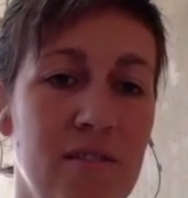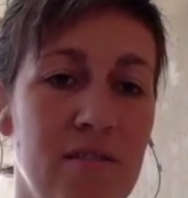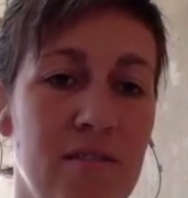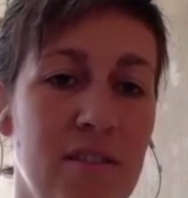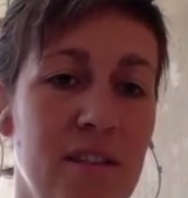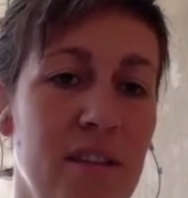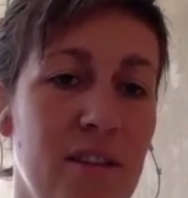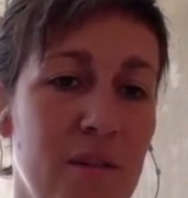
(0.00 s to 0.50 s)

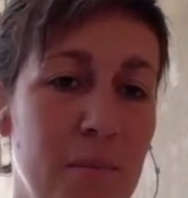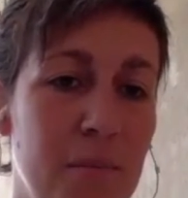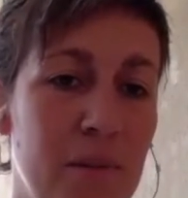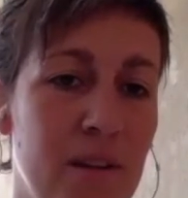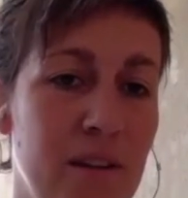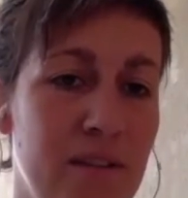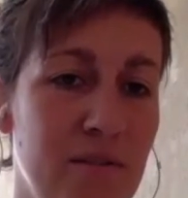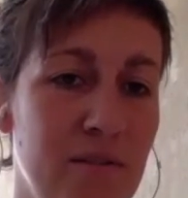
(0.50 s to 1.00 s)
setup
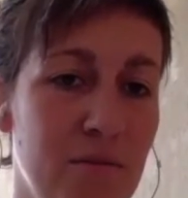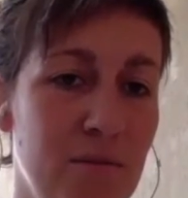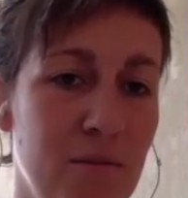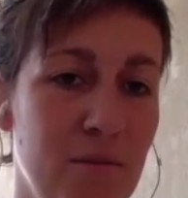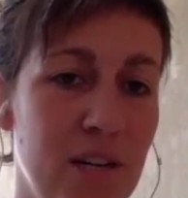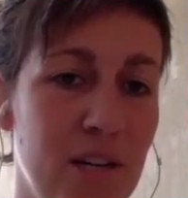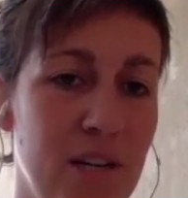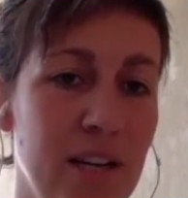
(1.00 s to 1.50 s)
that you
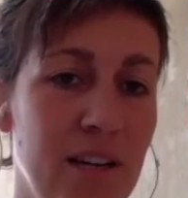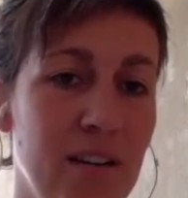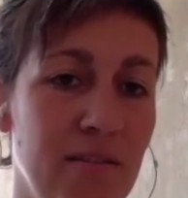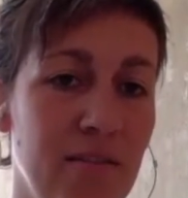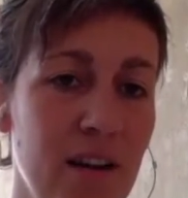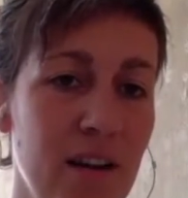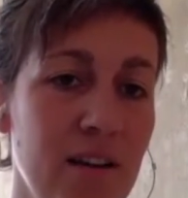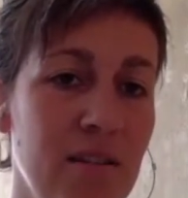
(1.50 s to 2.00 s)
were in,
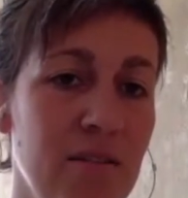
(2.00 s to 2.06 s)
right?